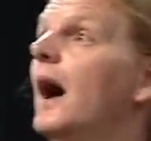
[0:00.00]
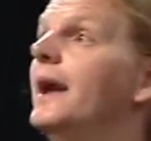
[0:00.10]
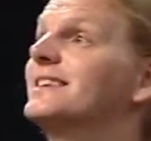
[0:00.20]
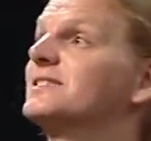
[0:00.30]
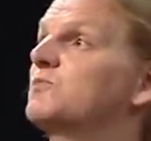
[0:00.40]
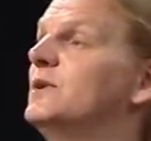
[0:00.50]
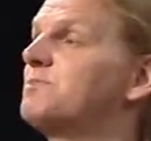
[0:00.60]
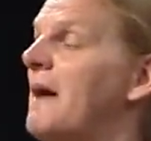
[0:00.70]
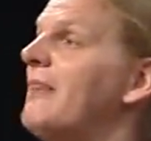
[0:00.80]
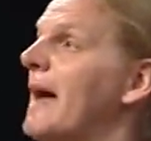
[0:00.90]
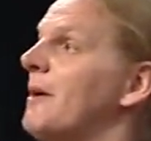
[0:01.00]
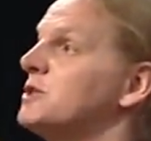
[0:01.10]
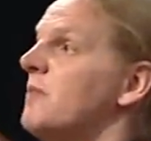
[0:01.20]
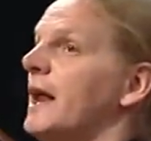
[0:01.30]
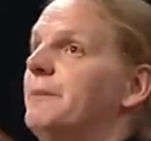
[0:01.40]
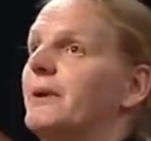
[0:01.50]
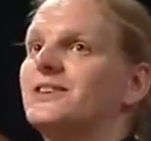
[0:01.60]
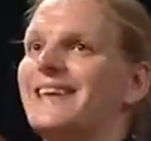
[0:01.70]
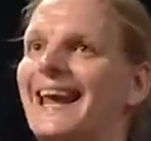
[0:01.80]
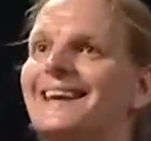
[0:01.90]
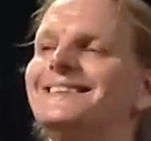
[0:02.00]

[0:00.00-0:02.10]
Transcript: And it's, we spend that much money because it